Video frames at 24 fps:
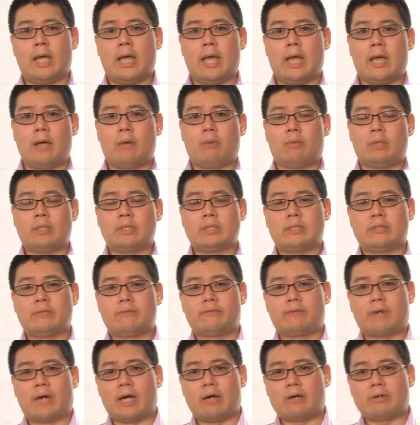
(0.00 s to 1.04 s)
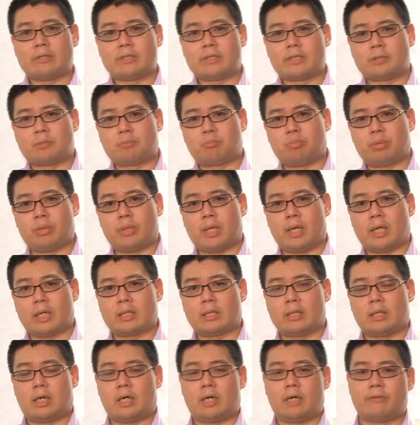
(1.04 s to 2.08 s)
And once the virus is
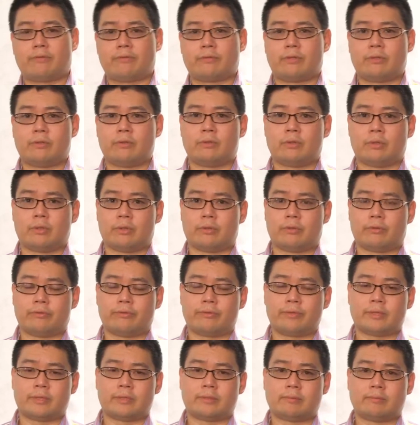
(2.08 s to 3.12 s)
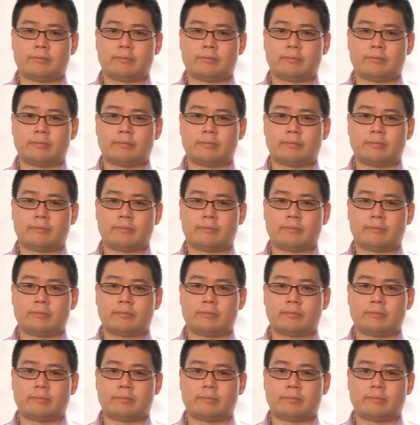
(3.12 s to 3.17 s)
plucked off the nerve